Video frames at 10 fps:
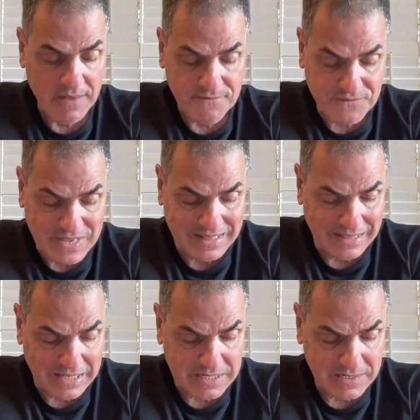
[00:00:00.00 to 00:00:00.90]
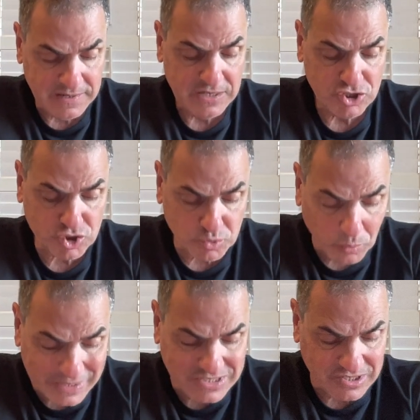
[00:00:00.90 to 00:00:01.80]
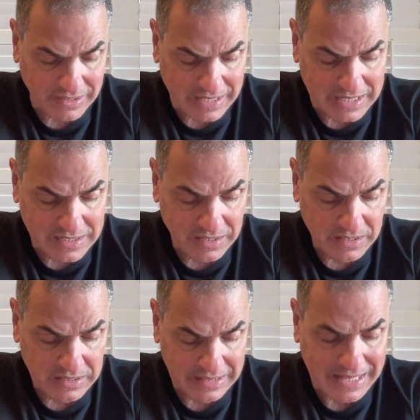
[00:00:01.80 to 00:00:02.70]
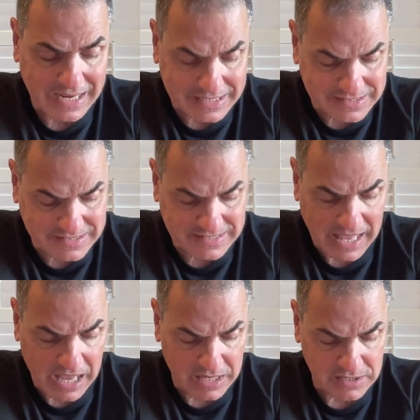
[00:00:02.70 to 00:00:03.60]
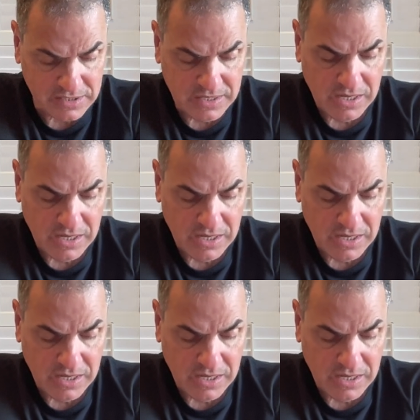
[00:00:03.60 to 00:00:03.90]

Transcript: Finland, Switzerland, Liechtenstein,